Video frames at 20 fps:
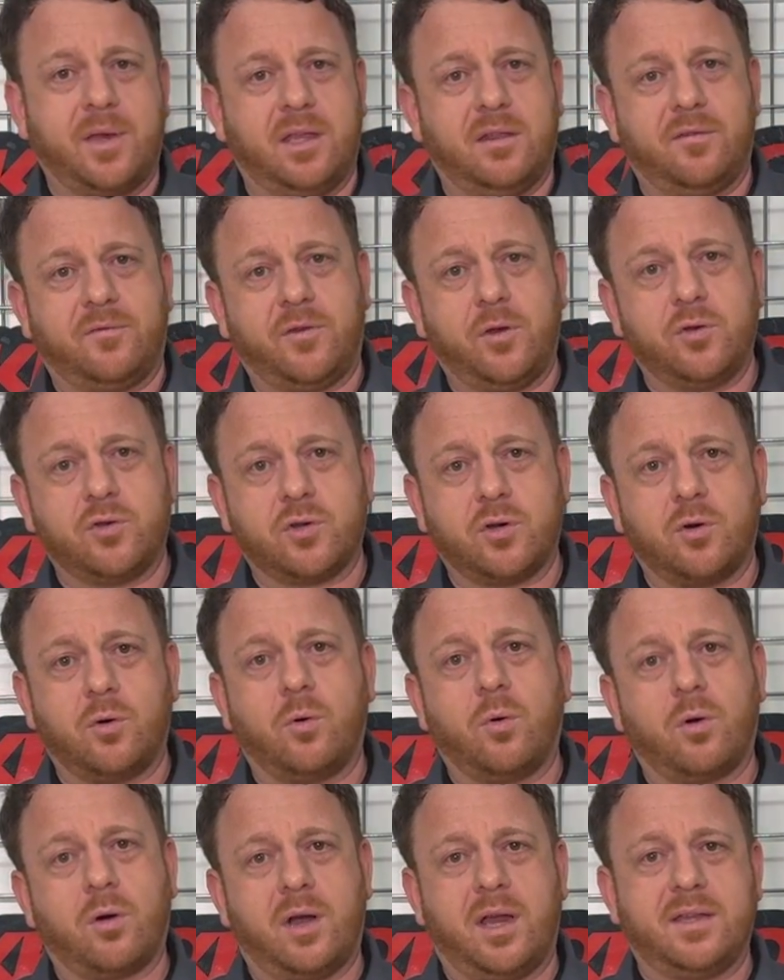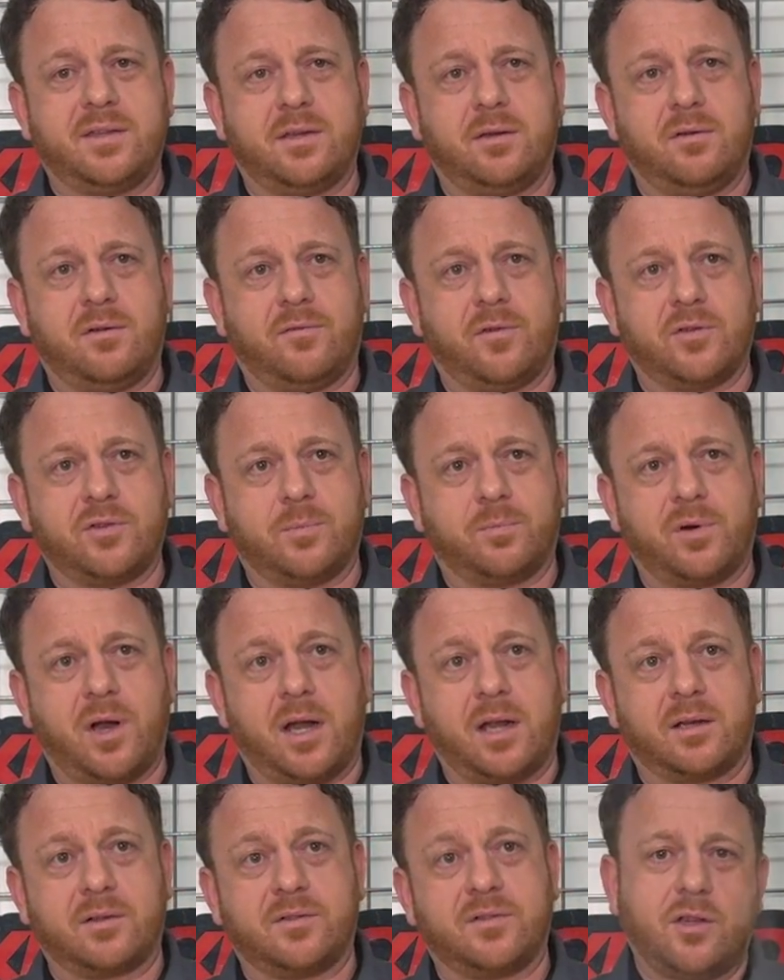in the future or as a universal
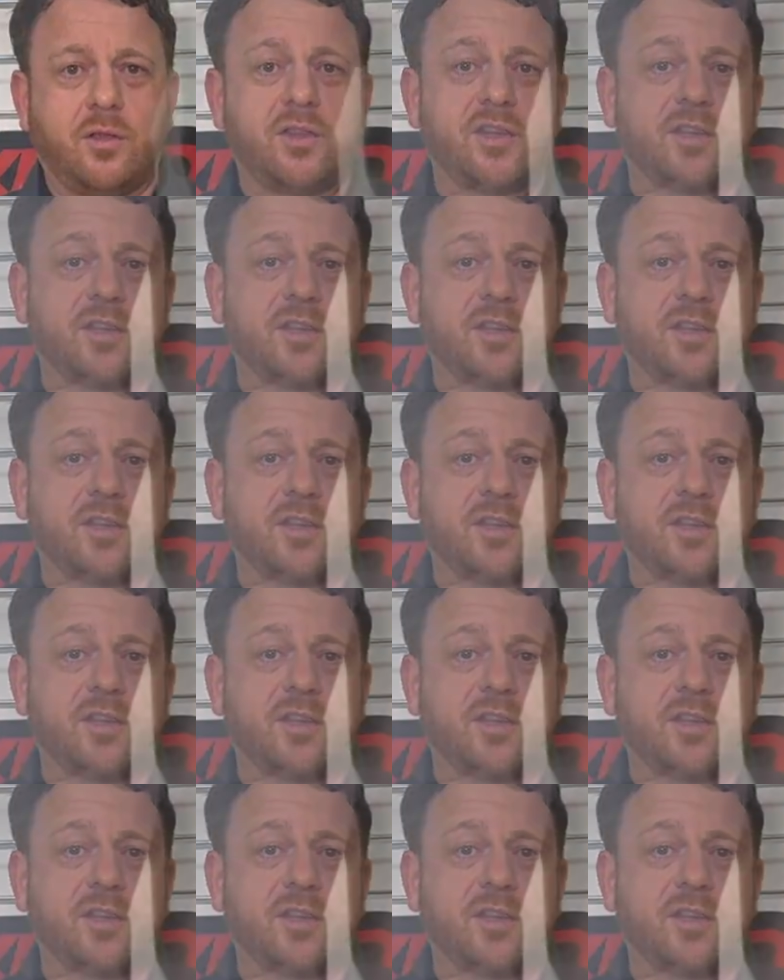product. So the